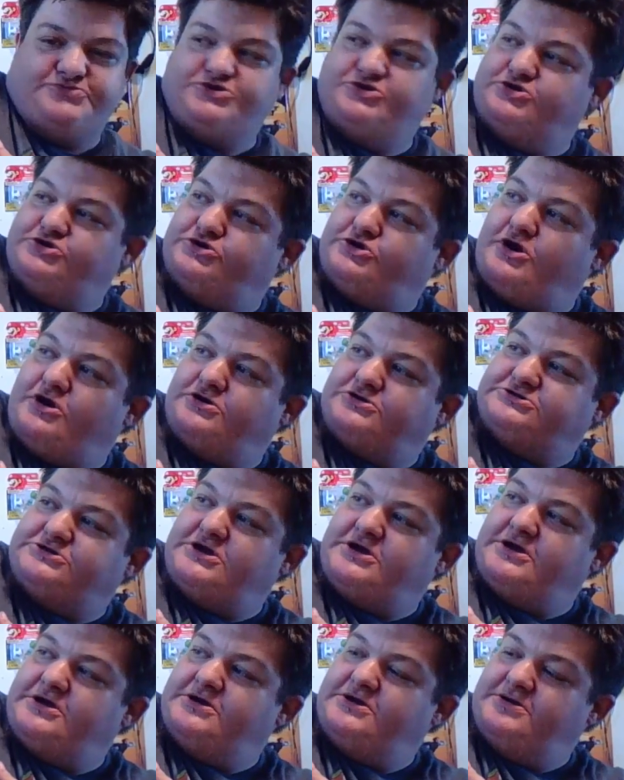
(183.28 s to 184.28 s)
to the dark
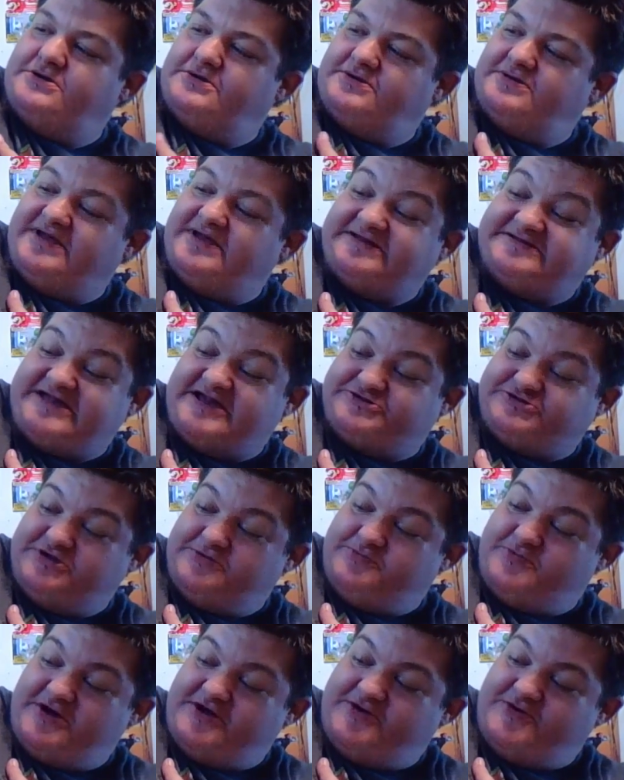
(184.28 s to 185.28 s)
side. That's actually
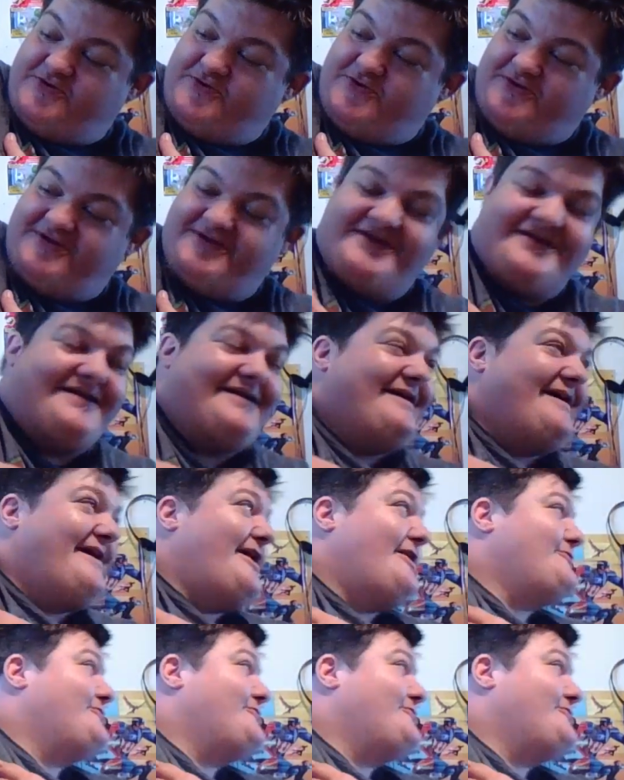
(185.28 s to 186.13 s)
pretty cool. I